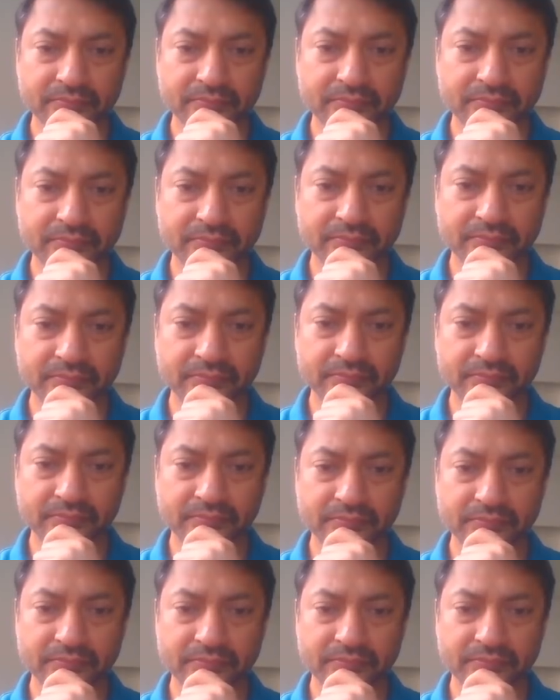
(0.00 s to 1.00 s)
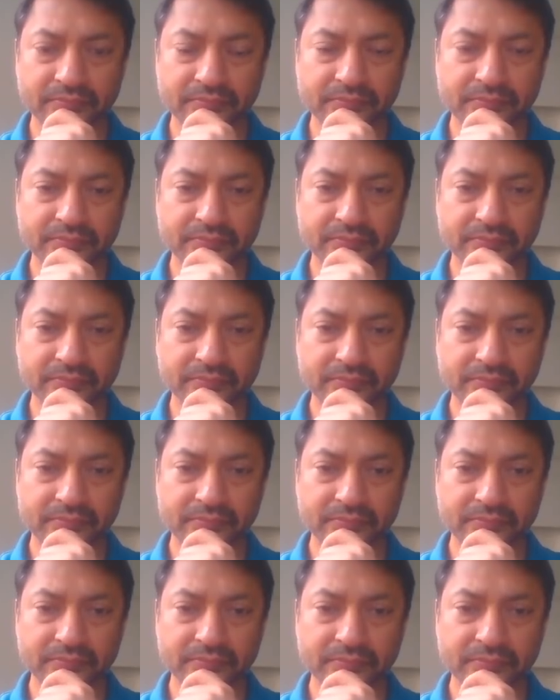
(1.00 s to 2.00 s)

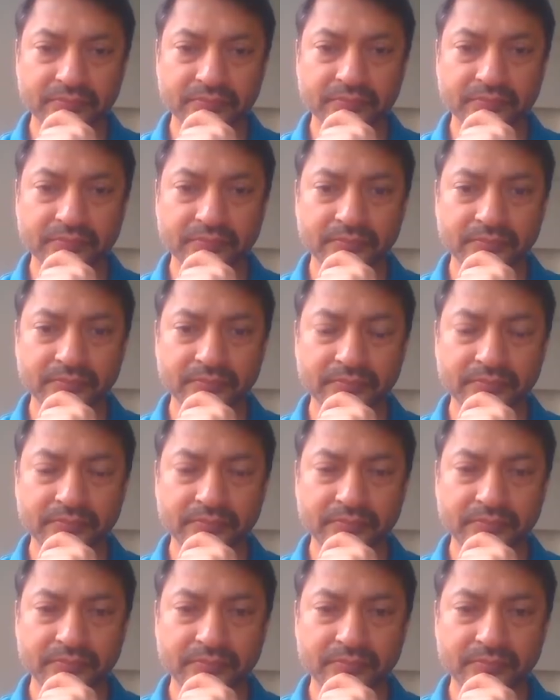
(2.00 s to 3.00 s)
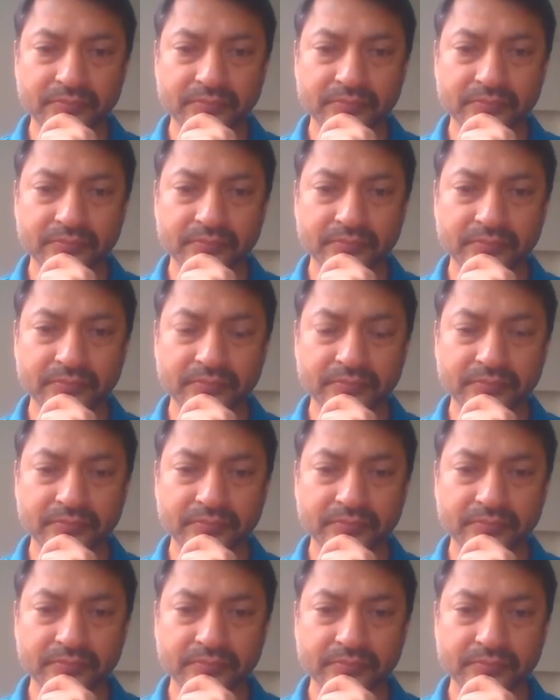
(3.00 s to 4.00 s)

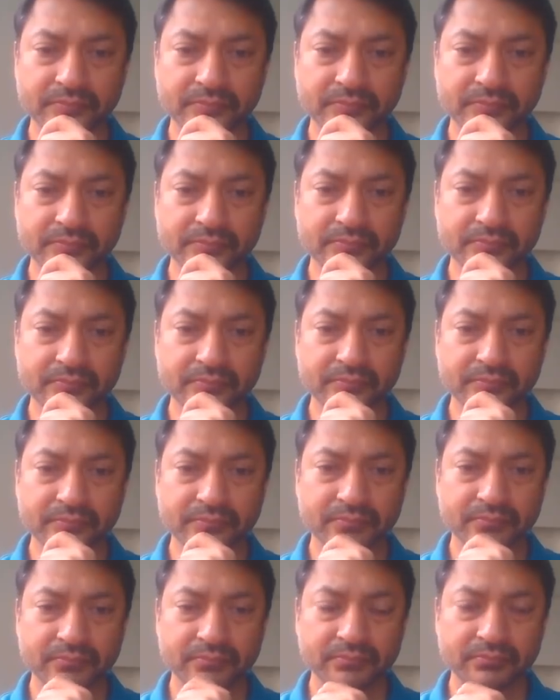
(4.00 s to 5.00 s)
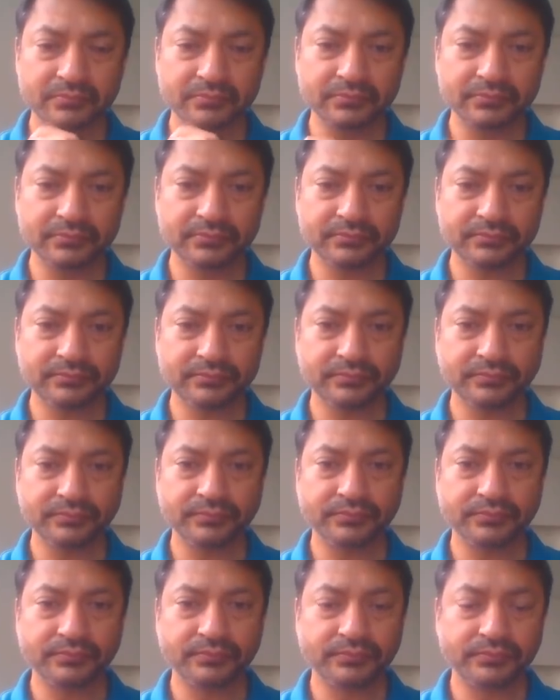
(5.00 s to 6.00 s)

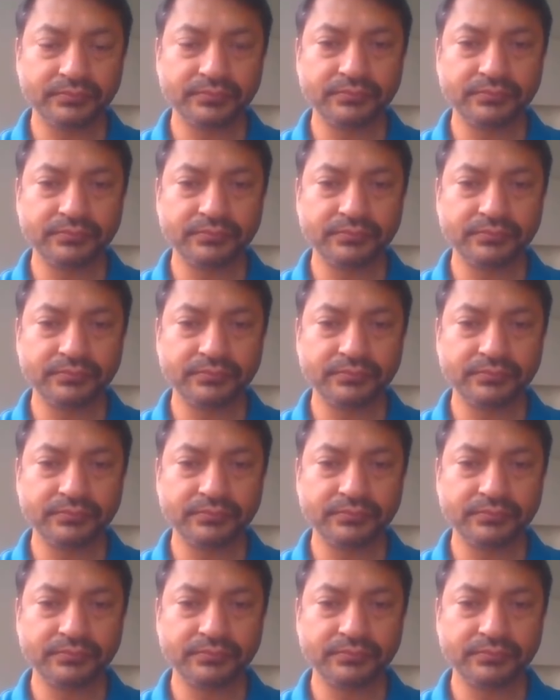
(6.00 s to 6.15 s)
This person isn't speaking.